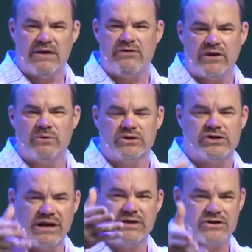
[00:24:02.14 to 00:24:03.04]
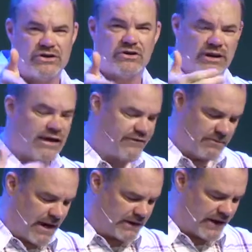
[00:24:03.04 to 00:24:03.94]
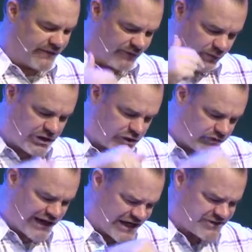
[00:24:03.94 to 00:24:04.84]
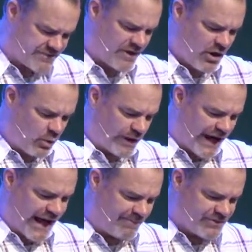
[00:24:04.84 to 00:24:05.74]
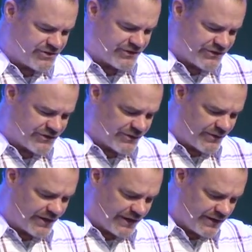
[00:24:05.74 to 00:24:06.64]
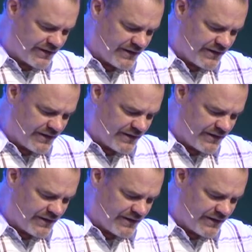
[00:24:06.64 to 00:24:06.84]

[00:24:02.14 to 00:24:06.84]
Everything would change in your life and my life if we could grasp what happens in this story.